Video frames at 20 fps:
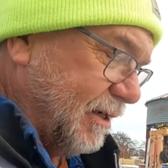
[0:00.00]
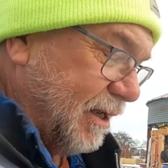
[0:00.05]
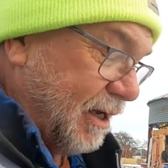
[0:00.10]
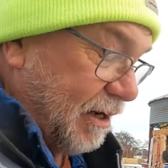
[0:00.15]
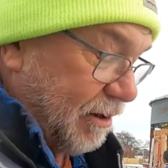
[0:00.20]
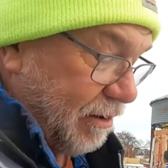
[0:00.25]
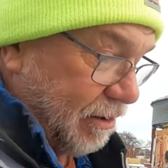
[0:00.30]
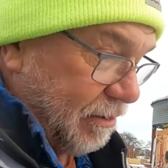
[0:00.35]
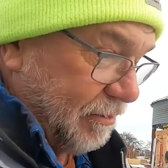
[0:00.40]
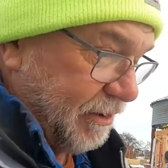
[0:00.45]

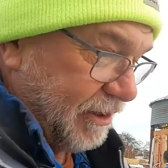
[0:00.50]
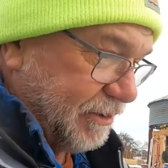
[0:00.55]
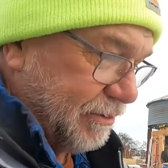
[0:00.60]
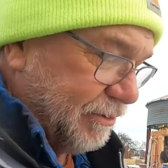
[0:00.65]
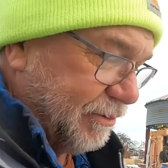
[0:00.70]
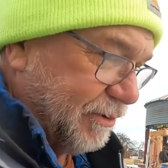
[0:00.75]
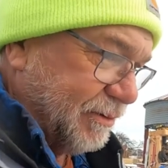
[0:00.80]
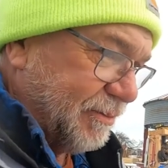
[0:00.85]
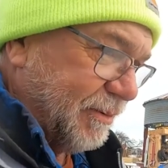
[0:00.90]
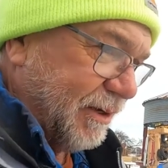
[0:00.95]
not all my
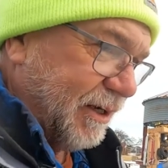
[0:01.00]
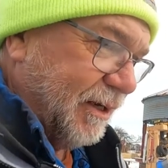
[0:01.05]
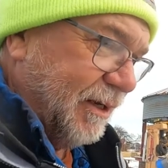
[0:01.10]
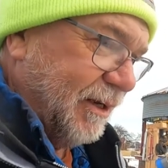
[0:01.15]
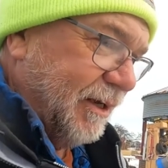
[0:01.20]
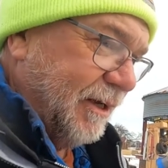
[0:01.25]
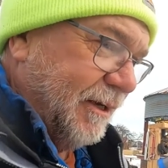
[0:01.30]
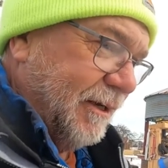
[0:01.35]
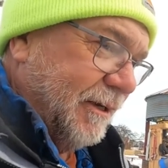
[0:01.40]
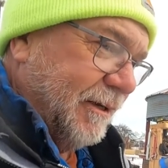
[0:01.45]
tools, but
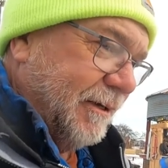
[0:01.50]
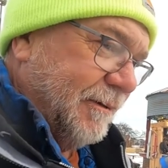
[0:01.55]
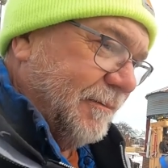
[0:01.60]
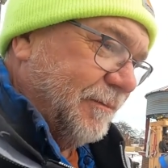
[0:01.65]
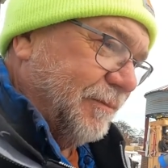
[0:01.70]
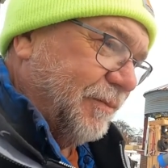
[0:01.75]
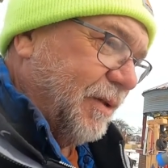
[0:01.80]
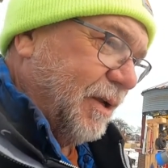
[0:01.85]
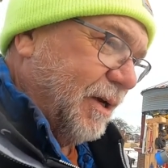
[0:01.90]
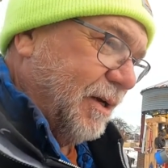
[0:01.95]

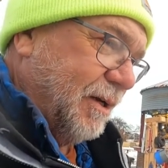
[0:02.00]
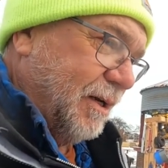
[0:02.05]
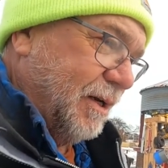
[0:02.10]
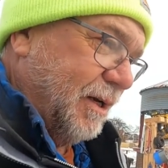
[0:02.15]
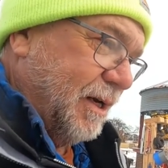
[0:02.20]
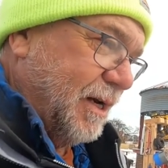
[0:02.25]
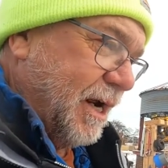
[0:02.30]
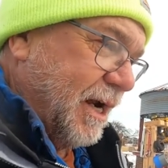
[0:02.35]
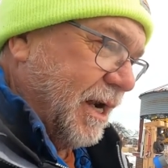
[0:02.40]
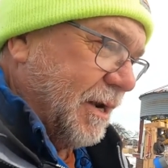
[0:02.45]

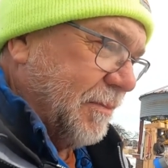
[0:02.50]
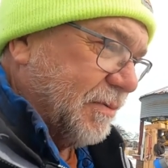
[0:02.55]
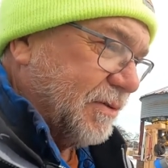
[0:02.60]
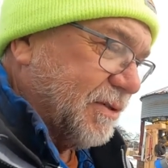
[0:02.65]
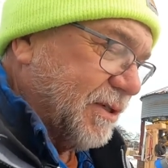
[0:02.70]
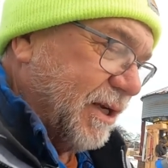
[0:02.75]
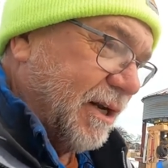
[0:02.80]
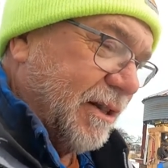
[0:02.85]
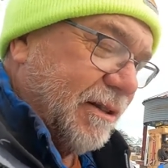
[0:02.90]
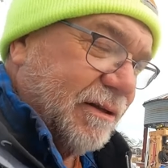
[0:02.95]

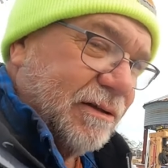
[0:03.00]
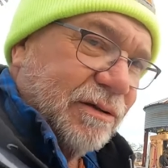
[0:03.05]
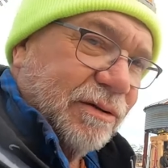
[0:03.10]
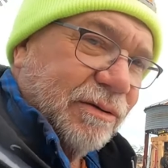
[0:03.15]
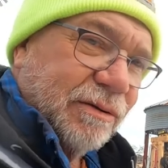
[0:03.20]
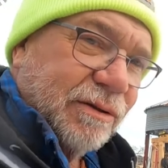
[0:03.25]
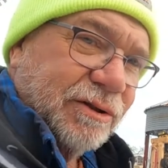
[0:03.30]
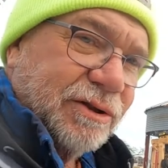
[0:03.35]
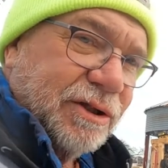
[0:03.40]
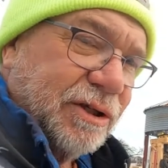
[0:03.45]
90% of the
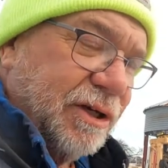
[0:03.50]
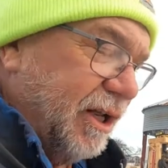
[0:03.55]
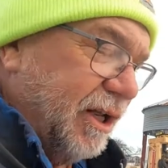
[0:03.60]
tools you